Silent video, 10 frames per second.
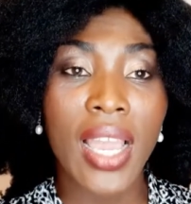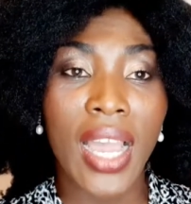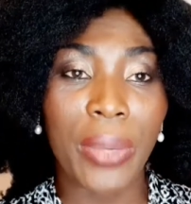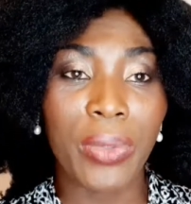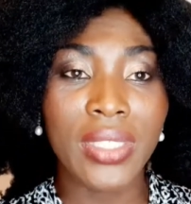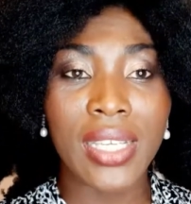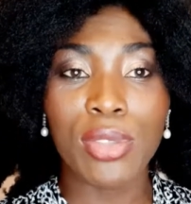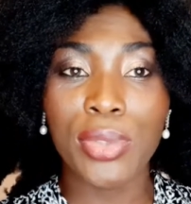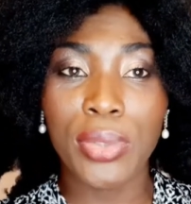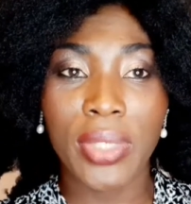I wanted to
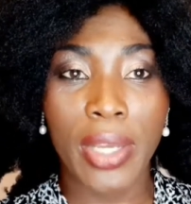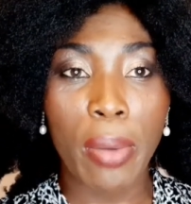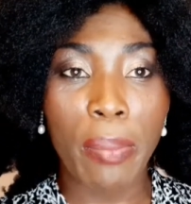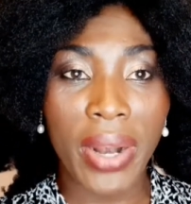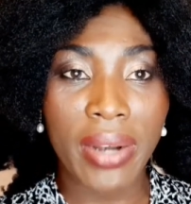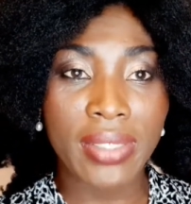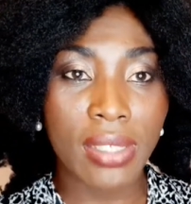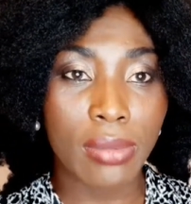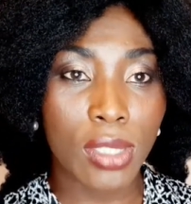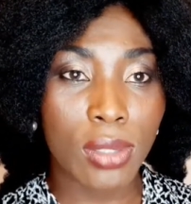do a
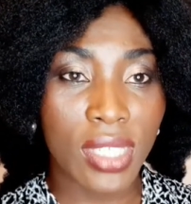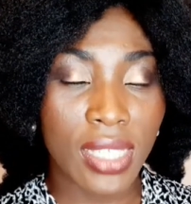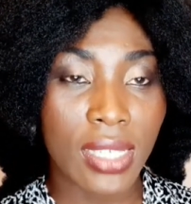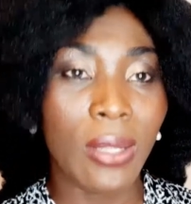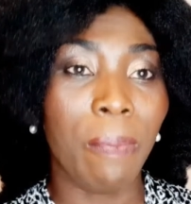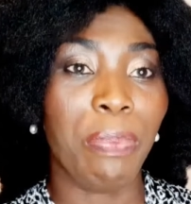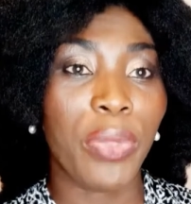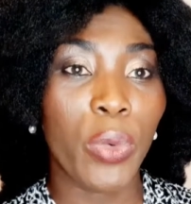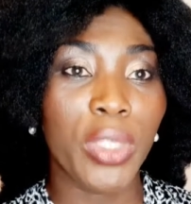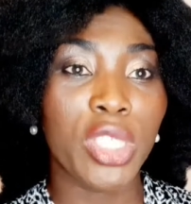comparison to see
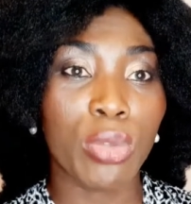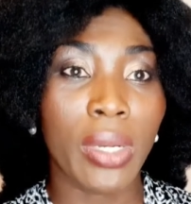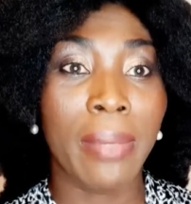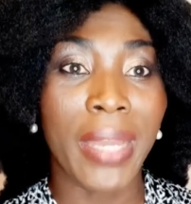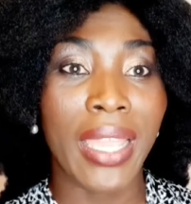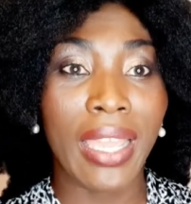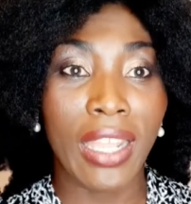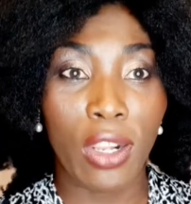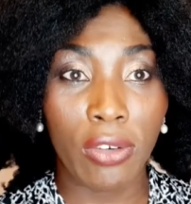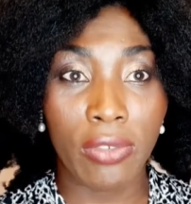which one my hair
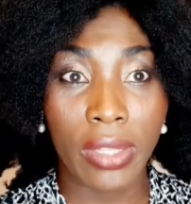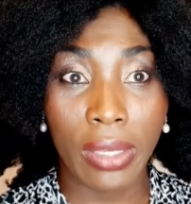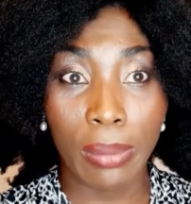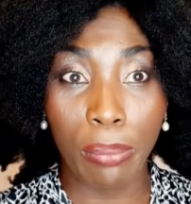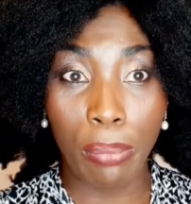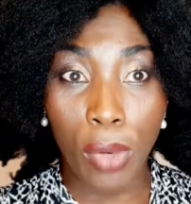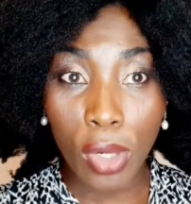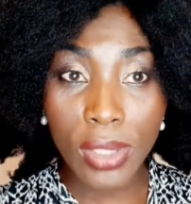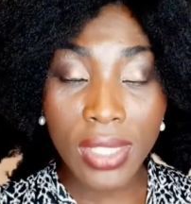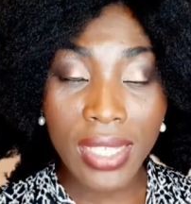loved the
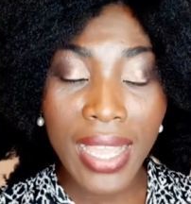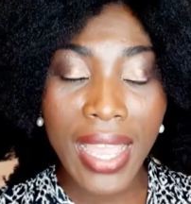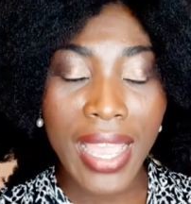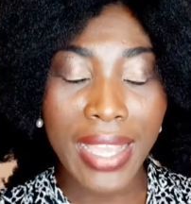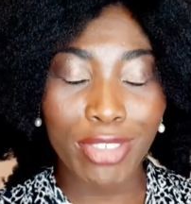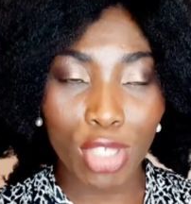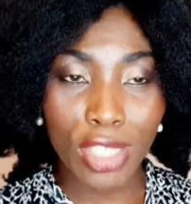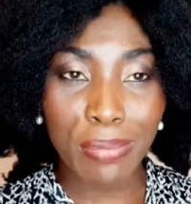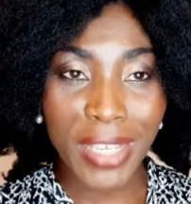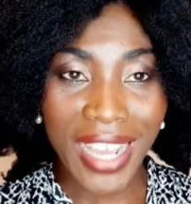most, and
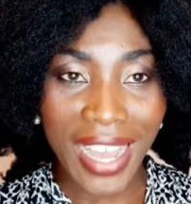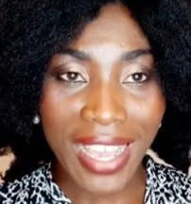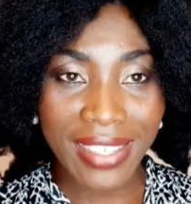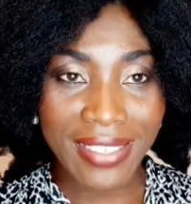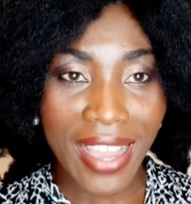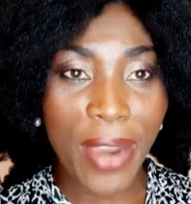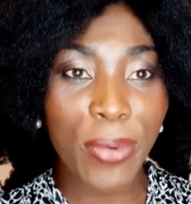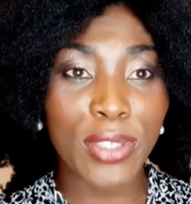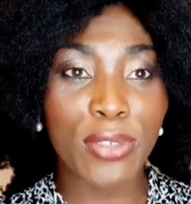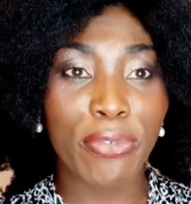trust me guys, I
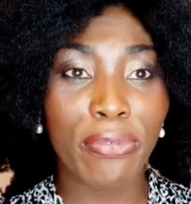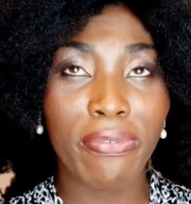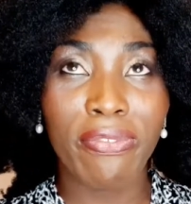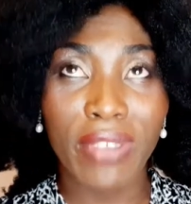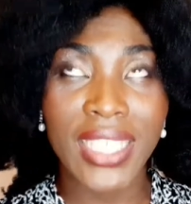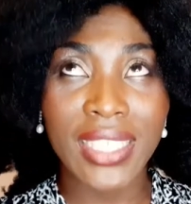was flipped